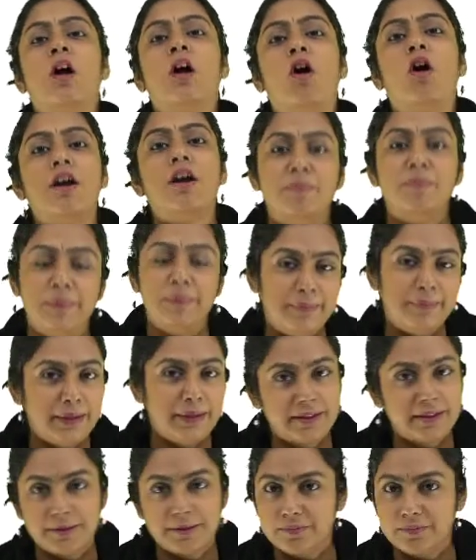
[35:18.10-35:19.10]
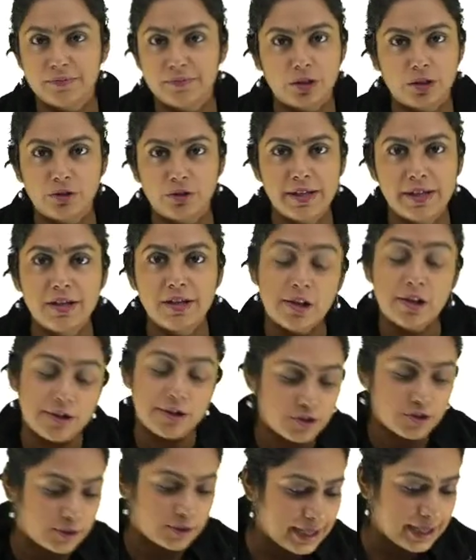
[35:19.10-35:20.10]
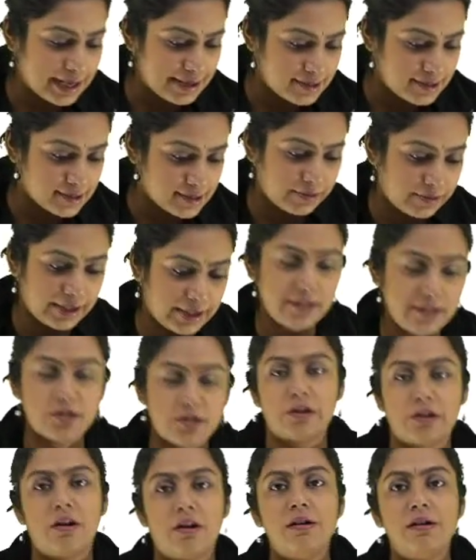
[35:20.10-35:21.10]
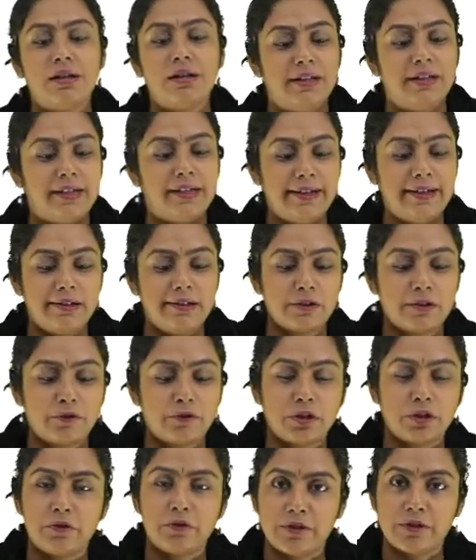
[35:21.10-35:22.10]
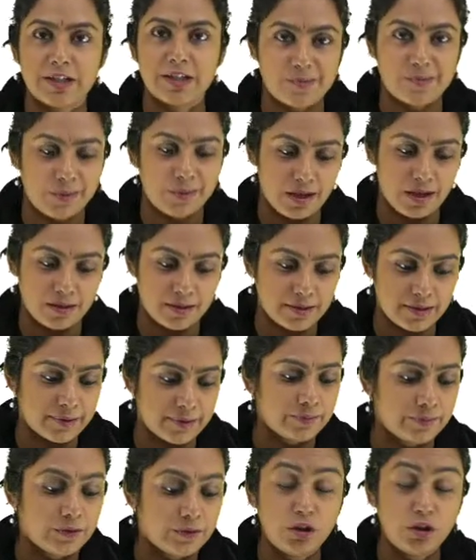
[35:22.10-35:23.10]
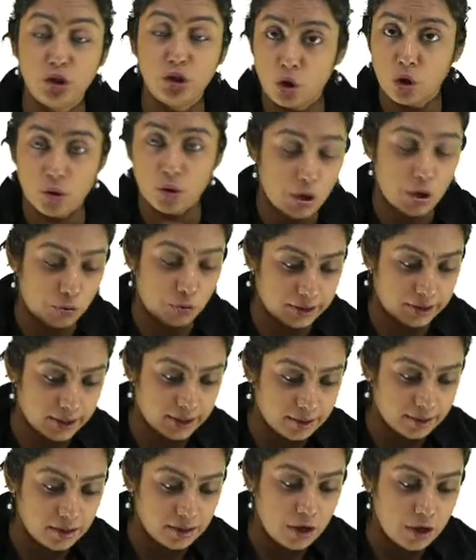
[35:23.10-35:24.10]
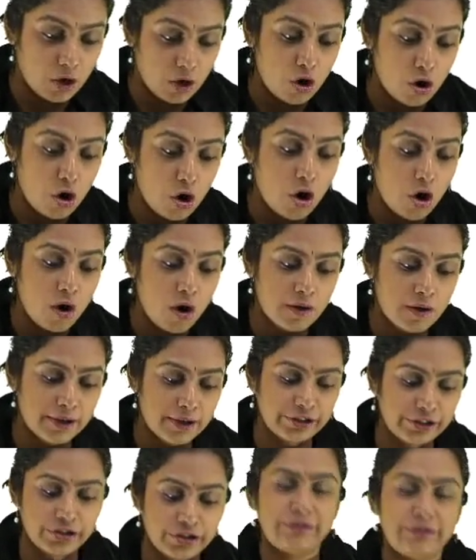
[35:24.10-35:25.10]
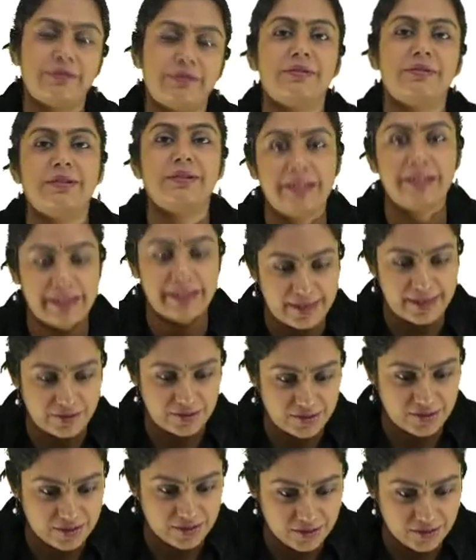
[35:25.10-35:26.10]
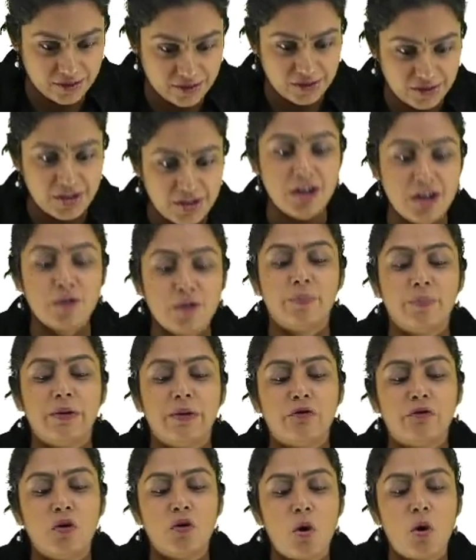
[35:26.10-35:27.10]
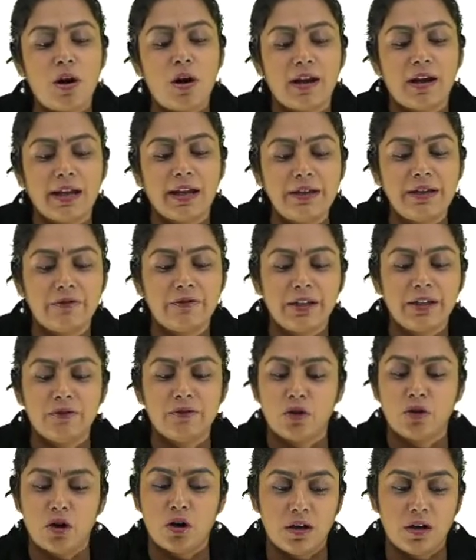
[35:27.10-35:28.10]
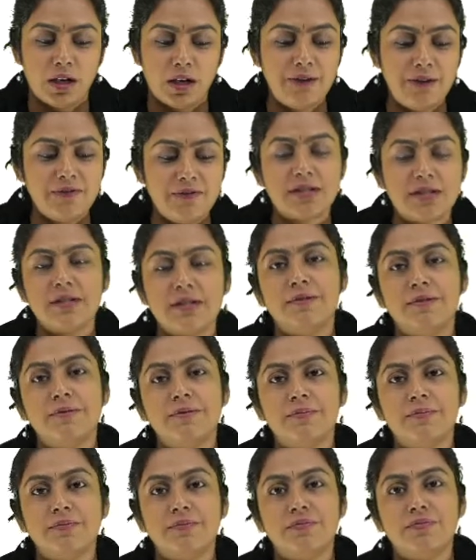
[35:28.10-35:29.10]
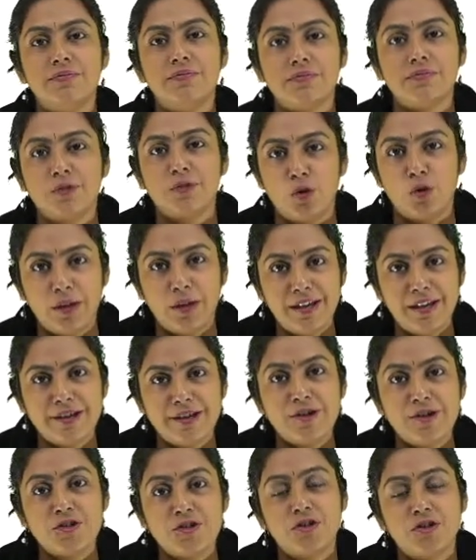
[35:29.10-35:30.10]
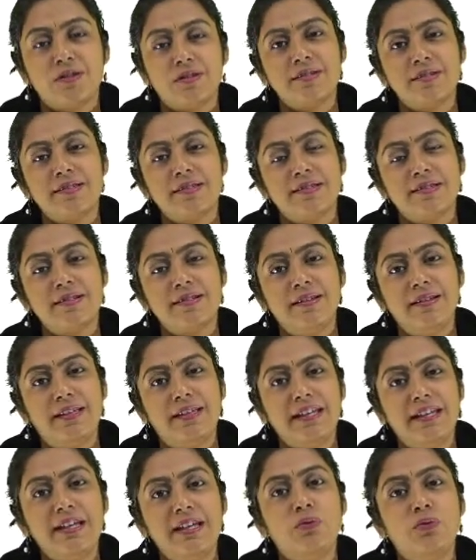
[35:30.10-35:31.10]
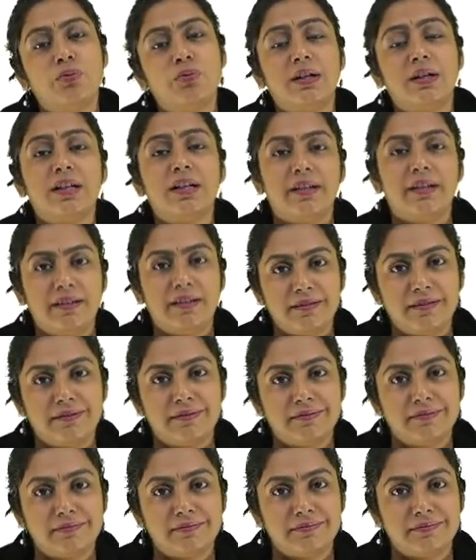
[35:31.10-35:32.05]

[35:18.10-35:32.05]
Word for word: or mimic. Okay. So, that is a very strong contender for the first blank, no doubt there. Origin, yes, before life evolved, okay so this is the key word here